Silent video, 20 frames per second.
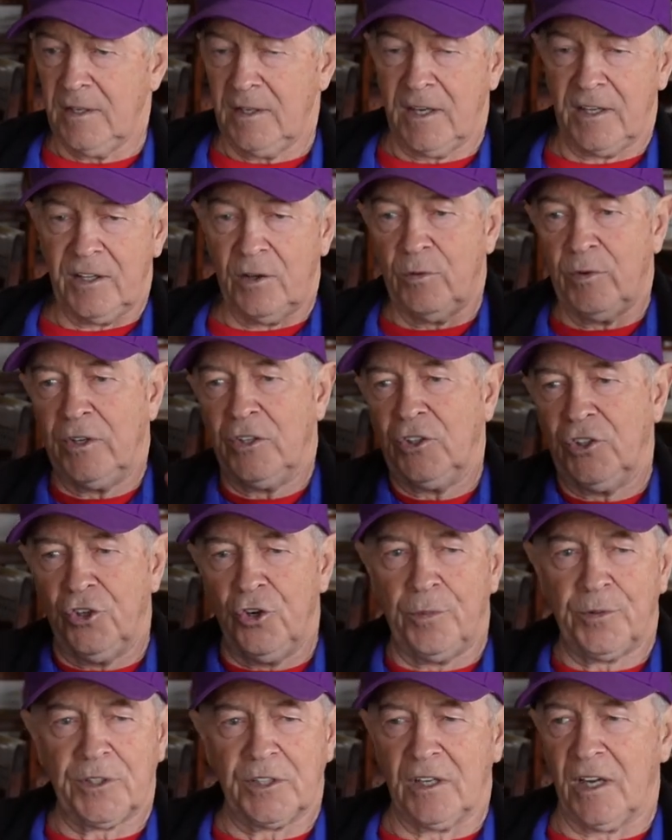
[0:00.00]
And they were in
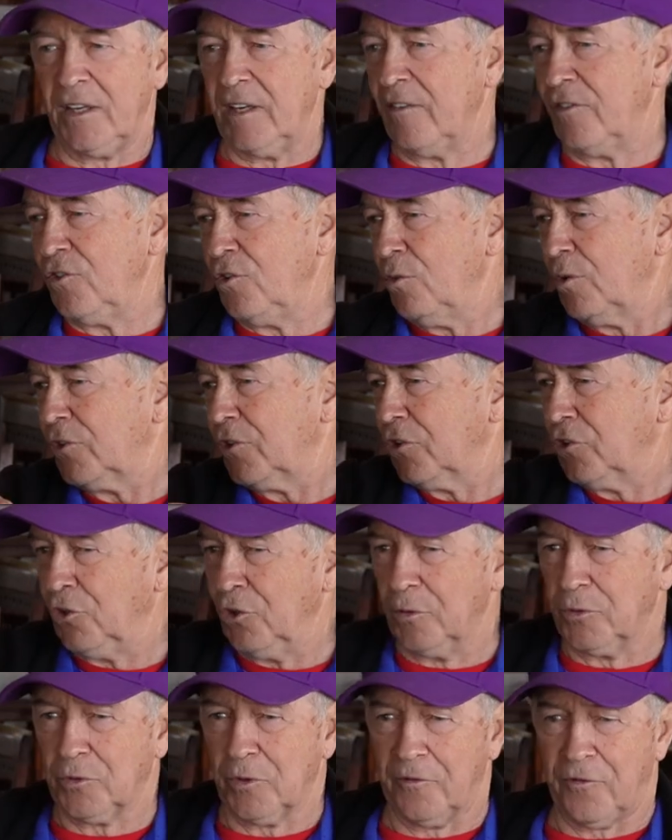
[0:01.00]
groups, and I never knew what the
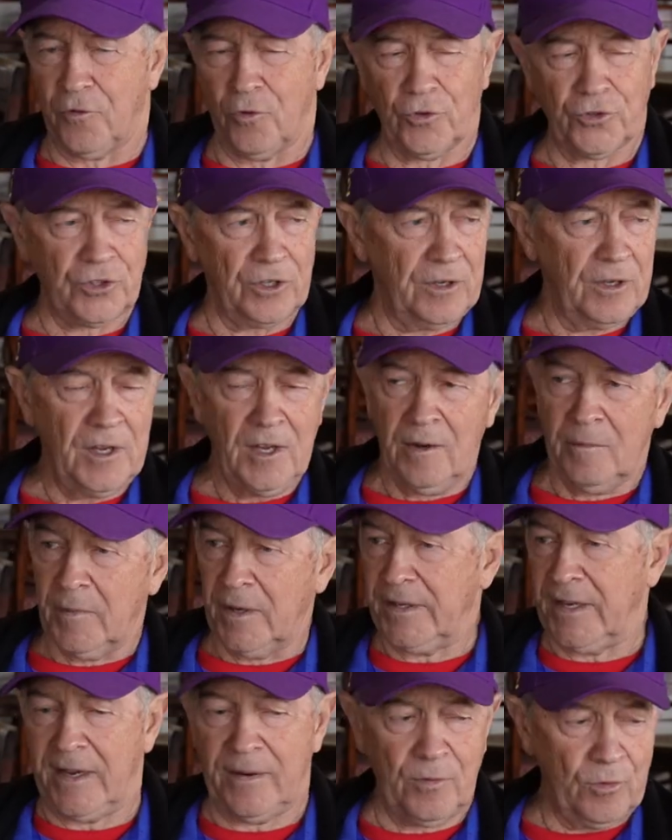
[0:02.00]
groups were for. So
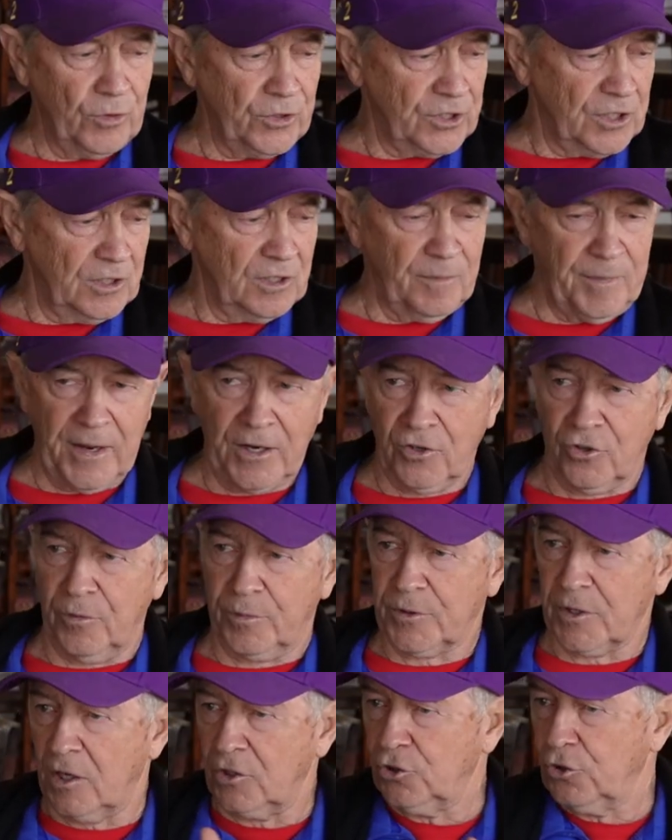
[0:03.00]
my neighbor was in the back
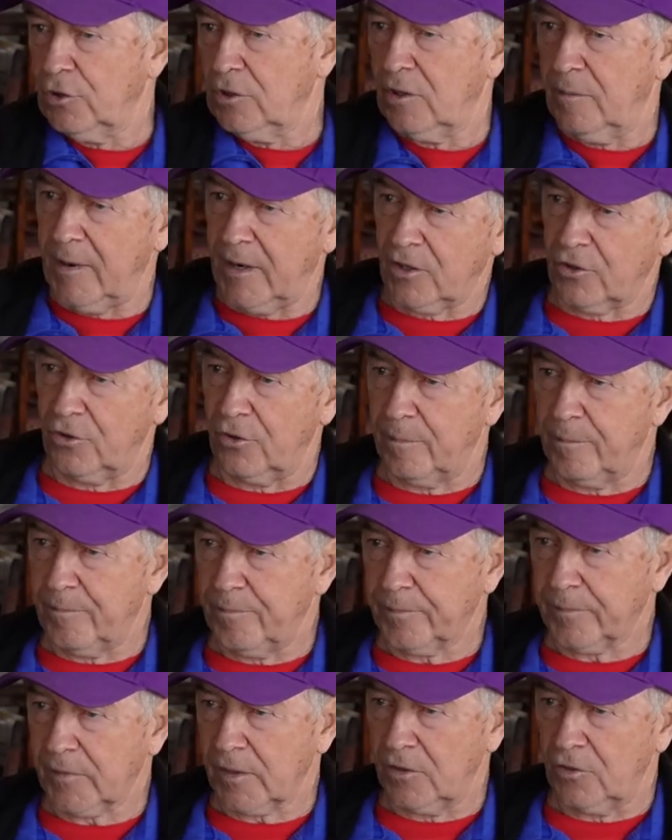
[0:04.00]
group, so I joined the back group,
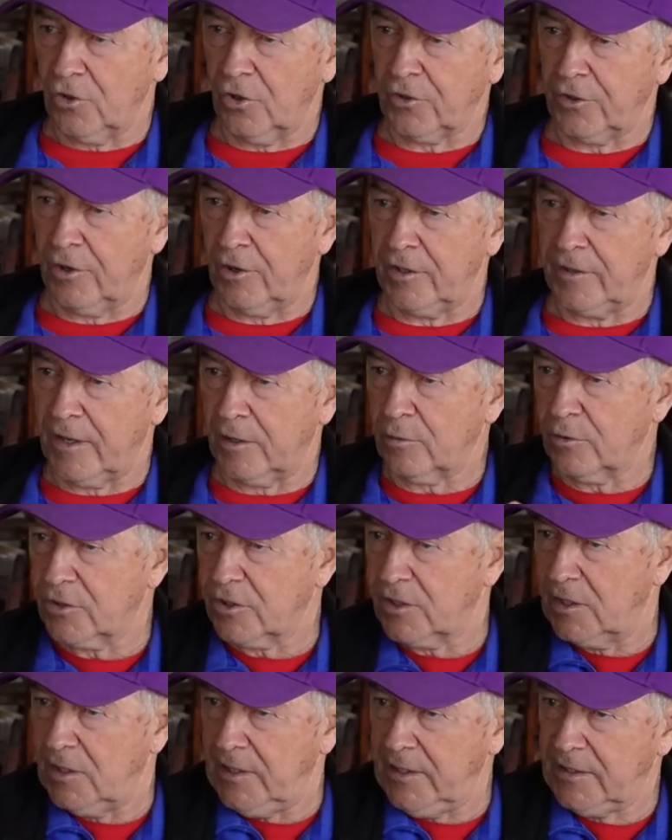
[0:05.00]
not knowing that
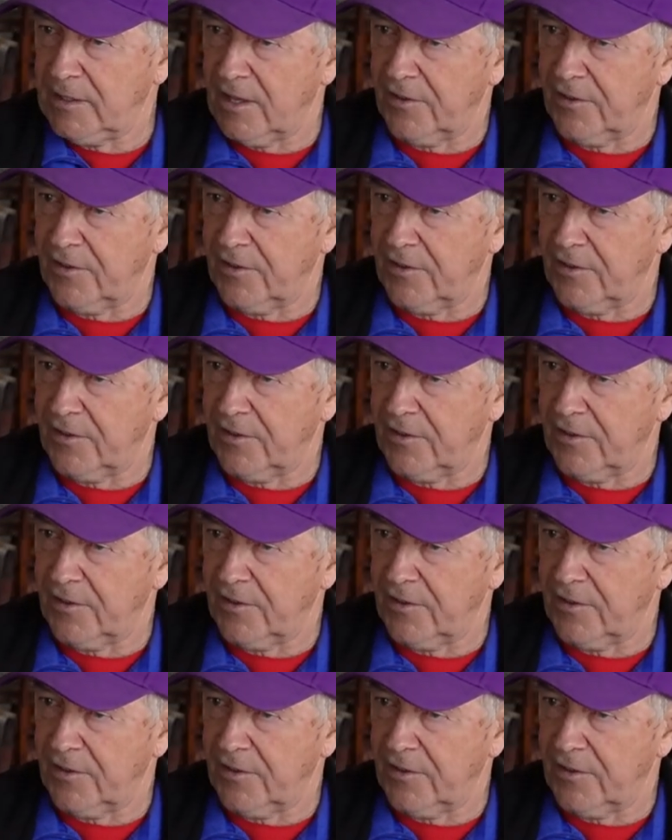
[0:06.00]
was the elite